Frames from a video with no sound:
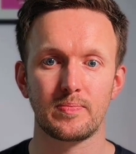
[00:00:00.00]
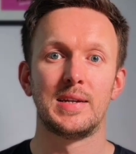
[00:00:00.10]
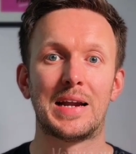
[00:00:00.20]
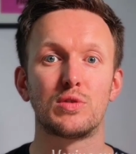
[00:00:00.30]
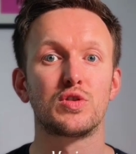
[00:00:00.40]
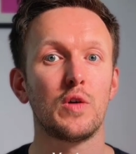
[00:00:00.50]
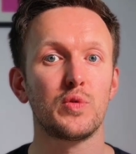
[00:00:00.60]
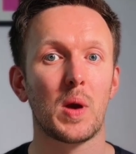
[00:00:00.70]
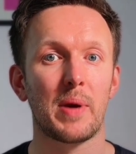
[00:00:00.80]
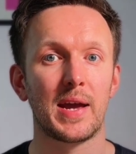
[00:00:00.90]
Now,
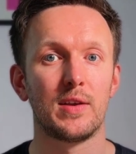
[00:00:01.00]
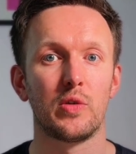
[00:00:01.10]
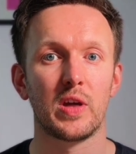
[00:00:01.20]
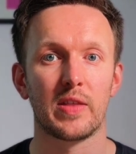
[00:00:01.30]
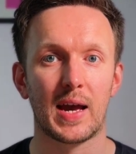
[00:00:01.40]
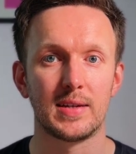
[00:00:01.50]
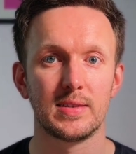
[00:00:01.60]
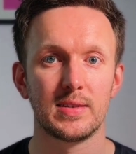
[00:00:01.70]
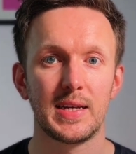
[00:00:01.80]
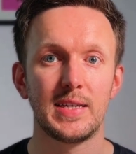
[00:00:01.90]
software pain, on the other
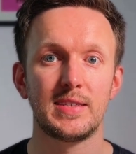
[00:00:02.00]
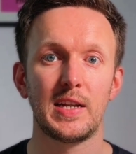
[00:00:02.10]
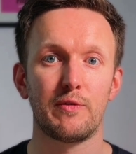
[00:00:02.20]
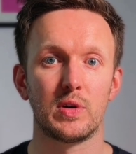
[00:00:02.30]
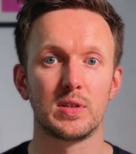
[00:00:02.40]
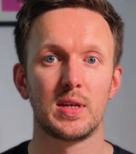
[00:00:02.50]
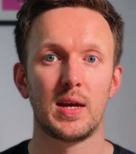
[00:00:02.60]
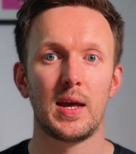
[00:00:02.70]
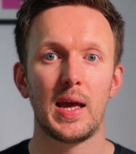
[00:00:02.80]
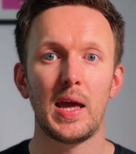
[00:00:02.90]
hand, is different.
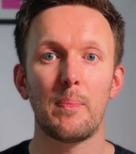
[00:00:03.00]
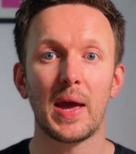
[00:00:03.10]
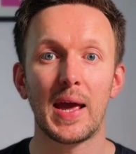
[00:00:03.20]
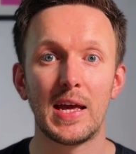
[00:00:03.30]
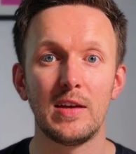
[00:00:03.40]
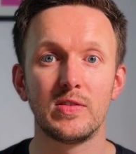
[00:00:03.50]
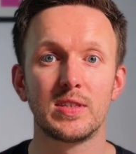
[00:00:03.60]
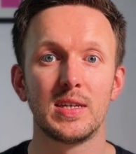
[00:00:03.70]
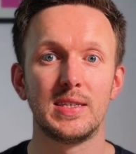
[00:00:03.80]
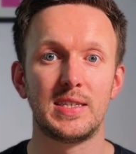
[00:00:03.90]
It behaves
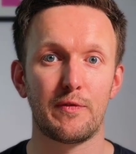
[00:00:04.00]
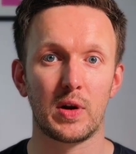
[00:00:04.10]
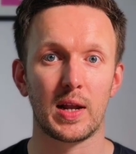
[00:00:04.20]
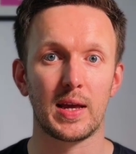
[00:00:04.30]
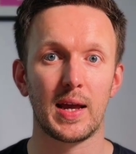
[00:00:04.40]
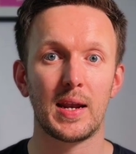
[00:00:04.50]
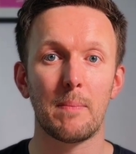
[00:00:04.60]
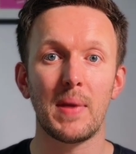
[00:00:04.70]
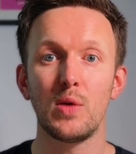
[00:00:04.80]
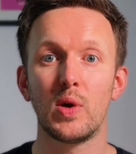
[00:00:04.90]
differently, and in
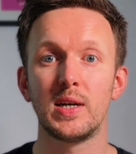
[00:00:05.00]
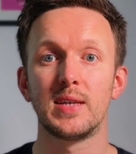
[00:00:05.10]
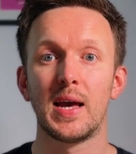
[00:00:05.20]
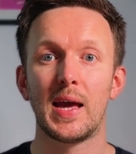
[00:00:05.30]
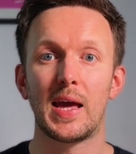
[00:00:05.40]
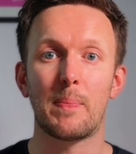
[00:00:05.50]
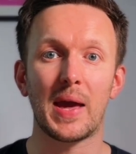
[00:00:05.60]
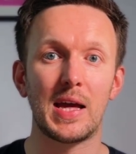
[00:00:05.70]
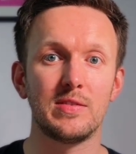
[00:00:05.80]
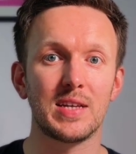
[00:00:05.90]
many ways, it
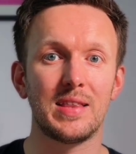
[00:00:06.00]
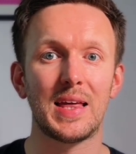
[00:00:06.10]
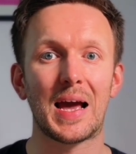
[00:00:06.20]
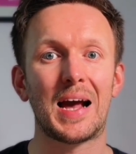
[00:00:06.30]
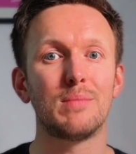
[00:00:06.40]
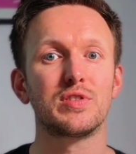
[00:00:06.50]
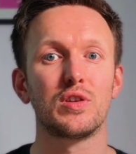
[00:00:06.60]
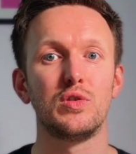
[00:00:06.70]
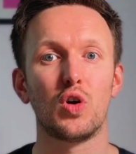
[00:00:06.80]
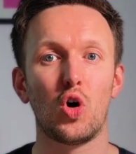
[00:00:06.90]
behaves in the
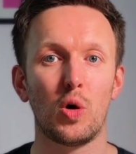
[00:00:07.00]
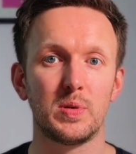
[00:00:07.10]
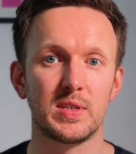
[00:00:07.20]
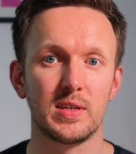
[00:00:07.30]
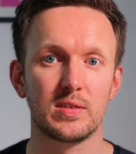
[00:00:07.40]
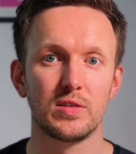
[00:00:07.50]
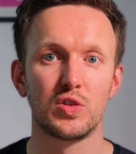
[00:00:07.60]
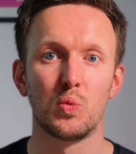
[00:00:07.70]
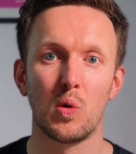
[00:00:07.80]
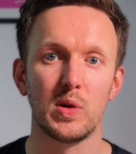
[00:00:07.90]
absolute opposite
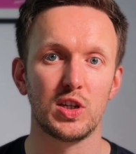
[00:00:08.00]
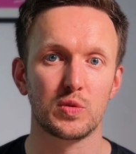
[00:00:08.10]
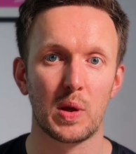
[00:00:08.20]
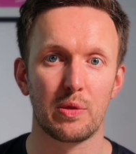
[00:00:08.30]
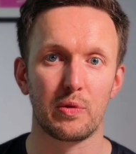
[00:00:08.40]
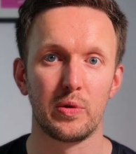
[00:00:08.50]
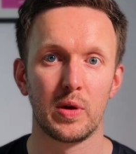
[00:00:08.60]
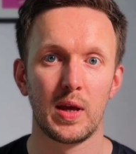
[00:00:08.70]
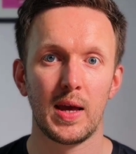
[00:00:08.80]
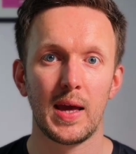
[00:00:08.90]
to what we just went through.
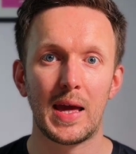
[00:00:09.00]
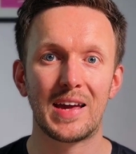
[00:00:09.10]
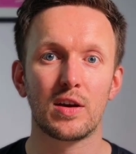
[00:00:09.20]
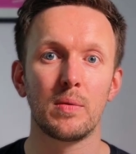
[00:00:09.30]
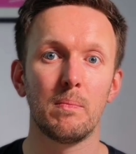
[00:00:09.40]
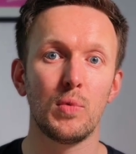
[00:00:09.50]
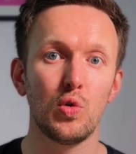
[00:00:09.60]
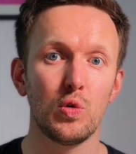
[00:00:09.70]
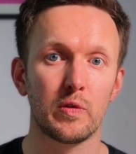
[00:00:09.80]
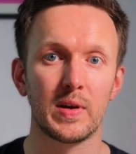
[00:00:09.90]
It can
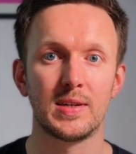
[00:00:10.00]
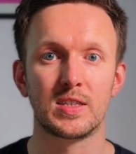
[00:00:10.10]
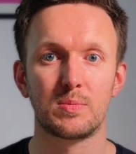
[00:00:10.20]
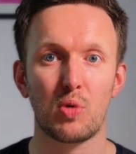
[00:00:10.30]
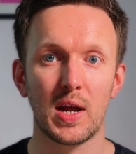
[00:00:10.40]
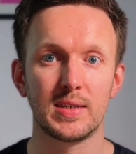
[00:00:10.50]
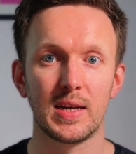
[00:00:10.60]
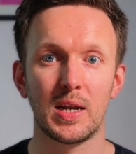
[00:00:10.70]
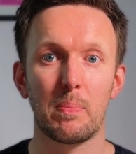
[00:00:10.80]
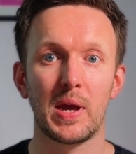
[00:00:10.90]
move and spread
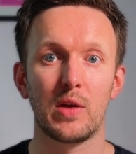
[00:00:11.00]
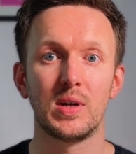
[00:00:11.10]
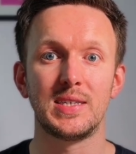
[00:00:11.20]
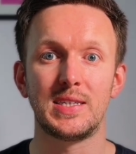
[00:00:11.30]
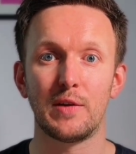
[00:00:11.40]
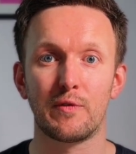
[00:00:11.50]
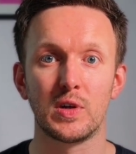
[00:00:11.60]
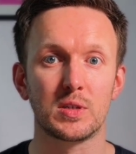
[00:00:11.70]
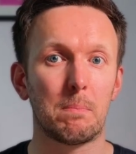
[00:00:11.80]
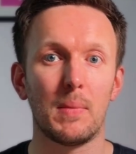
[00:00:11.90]
and appear in
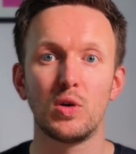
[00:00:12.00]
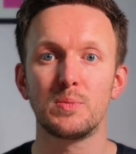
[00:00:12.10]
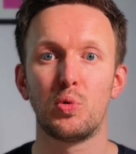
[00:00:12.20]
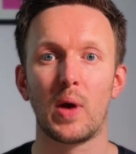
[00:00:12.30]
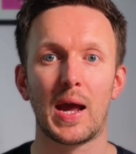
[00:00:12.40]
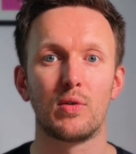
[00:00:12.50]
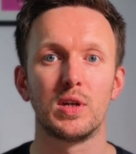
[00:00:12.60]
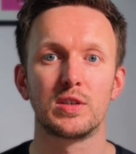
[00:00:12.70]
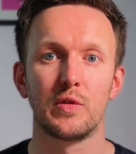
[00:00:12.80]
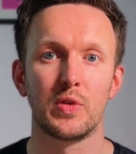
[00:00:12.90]
different, multiple
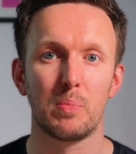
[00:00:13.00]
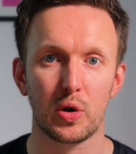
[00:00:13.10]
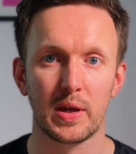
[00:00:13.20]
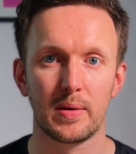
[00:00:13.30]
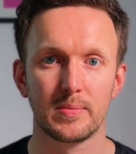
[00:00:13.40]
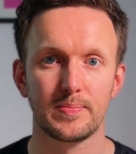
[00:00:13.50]
areas of the body.